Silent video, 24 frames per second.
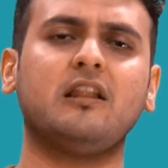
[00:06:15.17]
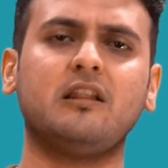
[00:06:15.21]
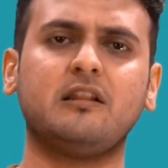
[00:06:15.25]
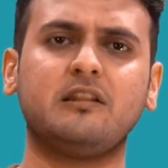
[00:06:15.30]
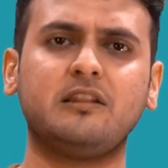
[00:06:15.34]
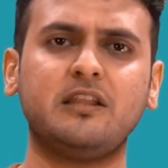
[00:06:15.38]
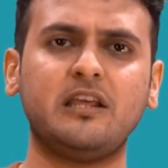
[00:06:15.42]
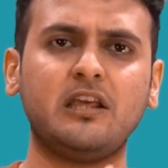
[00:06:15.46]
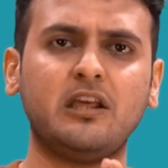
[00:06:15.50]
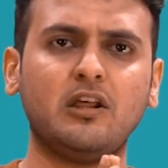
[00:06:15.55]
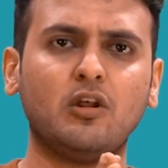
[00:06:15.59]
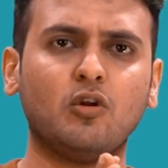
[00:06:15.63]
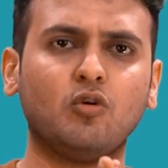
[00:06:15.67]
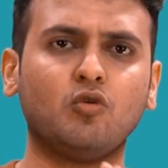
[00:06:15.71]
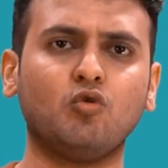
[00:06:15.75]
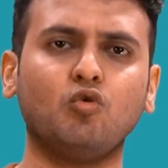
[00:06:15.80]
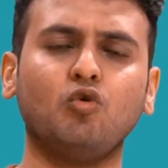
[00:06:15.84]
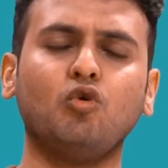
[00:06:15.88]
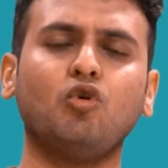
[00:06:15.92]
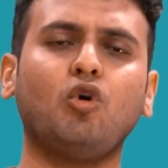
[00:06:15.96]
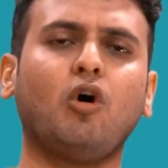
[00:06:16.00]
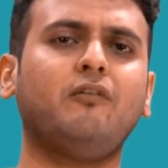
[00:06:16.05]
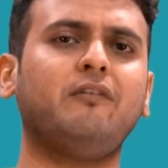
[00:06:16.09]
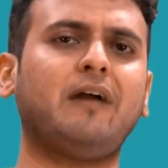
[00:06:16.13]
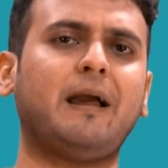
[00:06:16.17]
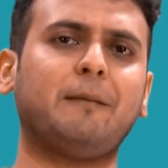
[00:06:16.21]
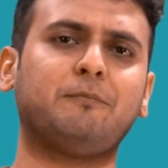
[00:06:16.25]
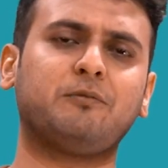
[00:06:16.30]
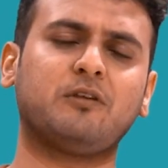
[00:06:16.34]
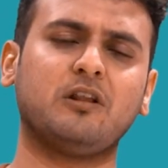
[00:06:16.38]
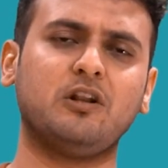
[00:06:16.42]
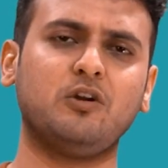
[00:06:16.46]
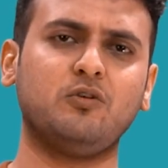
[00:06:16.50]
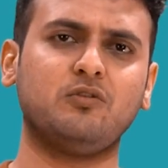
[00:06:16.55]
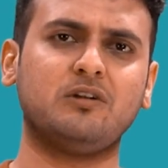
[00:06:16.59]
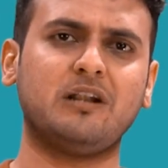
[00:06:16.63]
the rule of
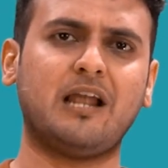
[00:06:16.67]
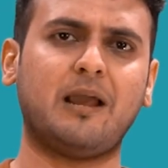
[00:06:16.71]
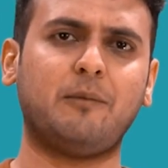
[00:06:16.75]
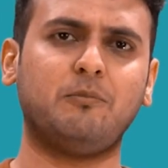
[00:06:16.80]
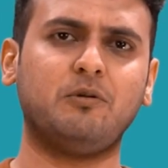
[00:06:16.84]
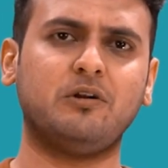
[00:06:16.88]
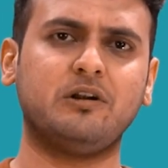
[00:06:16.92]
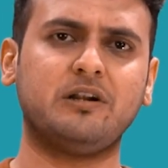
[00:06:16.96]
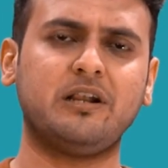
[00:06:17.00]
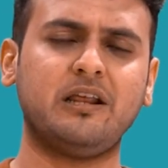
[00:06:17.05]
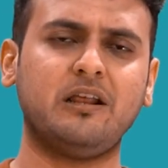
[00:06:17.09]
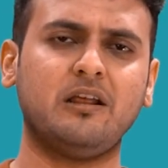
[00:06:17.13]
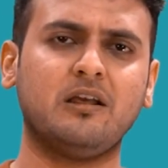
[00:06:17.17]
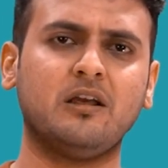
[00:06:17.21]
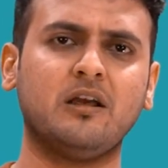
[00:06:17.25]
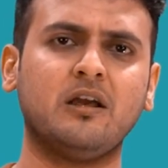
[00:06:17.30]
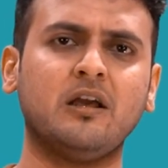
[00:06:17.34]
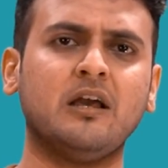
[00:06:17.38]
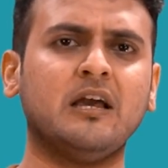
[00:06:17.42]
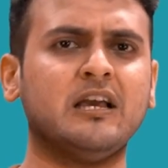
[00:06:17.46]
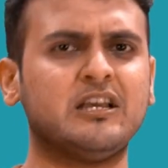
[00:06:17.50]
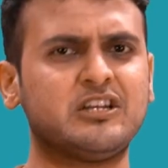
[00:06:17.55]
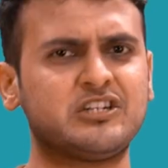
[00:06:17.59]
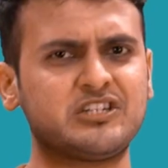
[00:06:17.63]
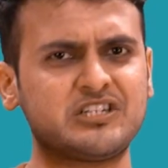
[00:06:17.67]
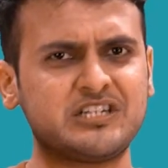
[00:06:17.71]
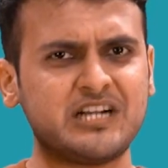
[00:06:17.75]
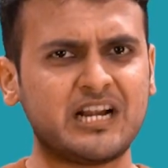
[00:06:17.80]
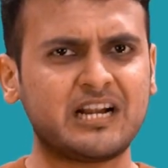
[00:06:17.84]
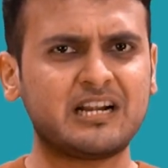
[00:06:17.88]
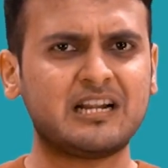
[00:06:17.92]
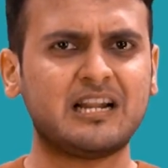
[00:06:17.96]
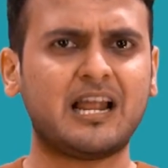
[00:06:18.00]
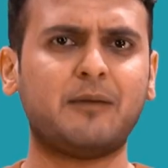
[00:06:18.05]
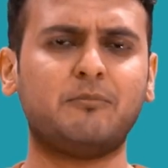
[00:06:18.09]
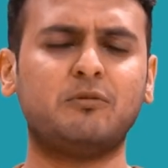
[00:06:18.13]
absolute liability.
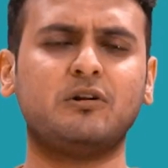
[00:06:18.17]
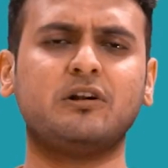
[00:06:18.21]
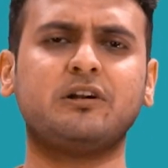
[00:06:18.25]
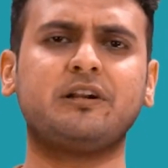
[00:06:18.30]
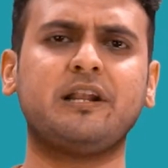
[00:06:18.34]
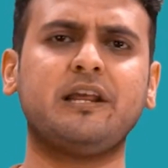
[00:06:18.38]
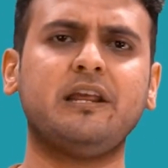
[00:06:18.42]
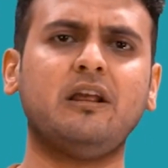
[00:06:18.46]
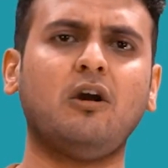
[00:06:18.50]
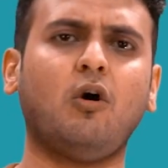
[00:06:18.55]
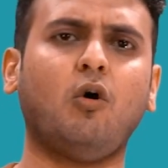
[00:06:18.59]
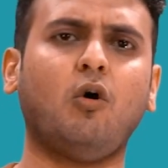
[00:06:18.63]
Strict liability,